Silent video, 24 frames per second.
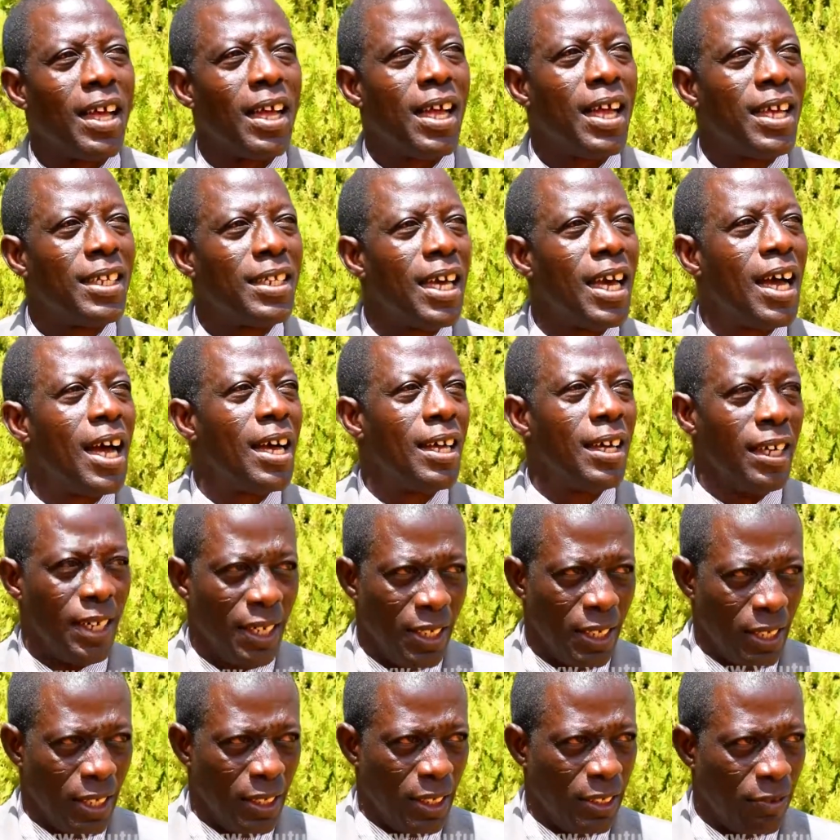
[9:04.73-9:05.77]
And
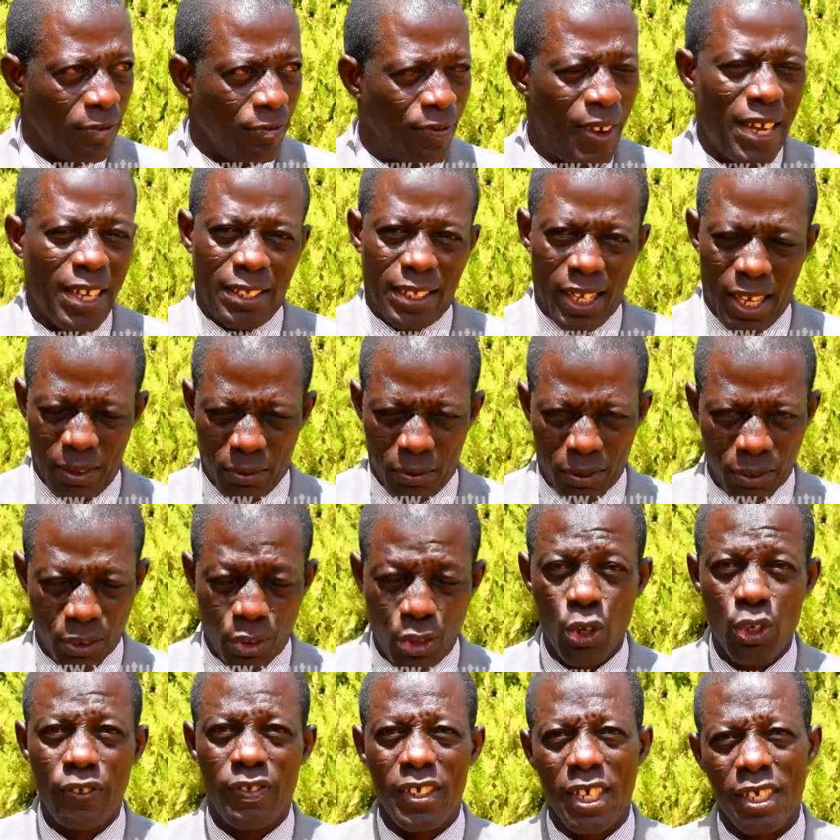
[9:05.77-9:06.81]
in fact,
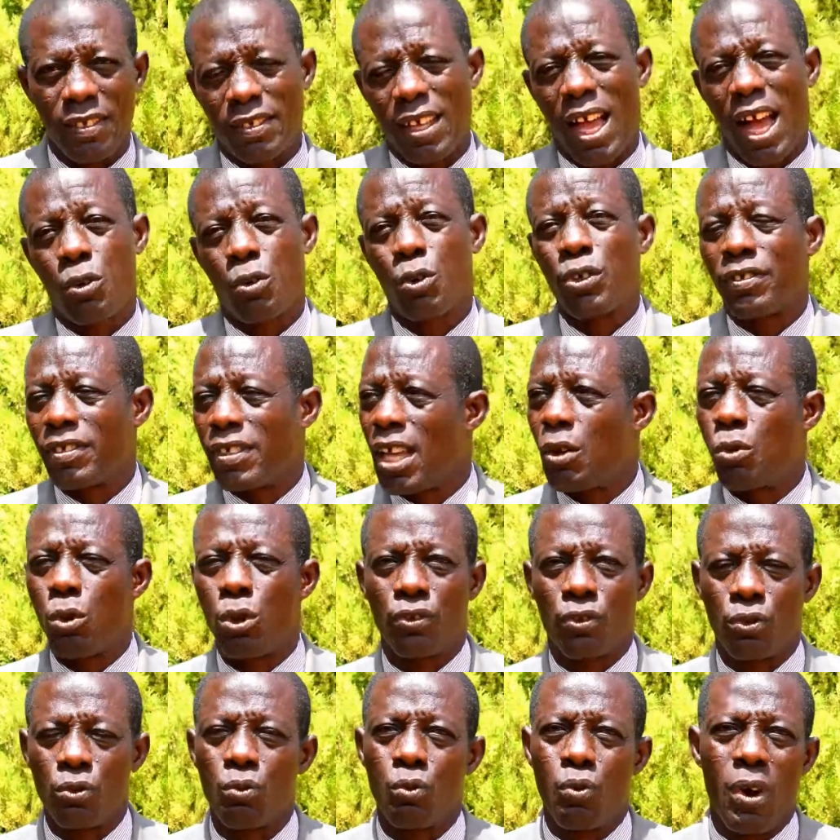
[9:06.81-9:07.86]
those days, Akosa
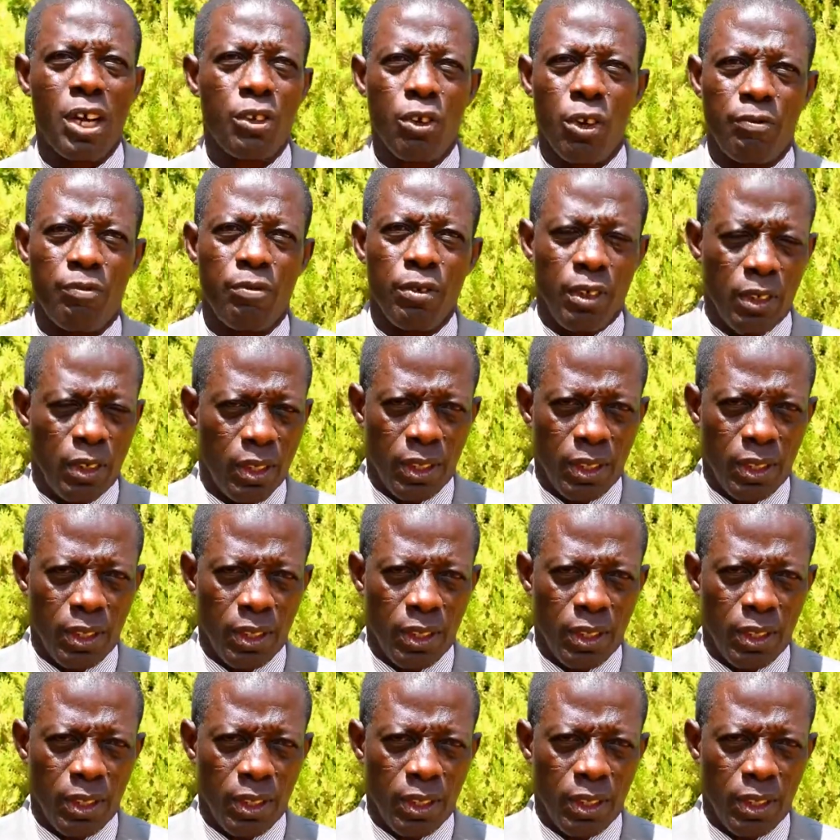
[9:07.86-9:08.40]
was one of